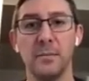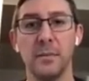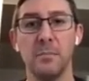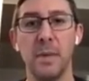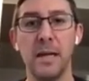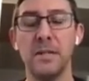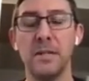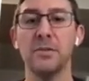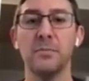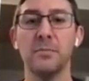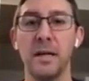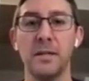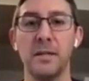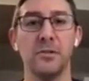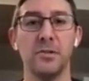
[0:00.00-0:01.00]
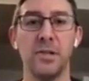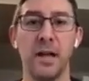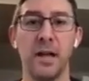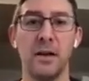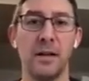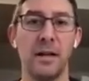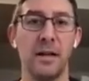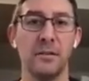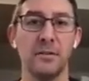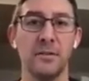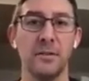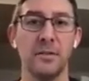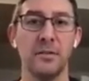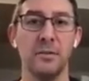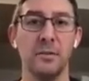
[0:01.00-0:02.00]
Major shout outs
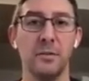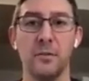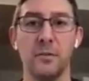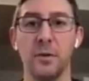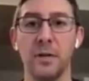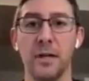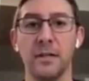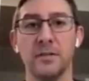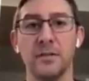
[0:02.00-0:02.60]
to the 49th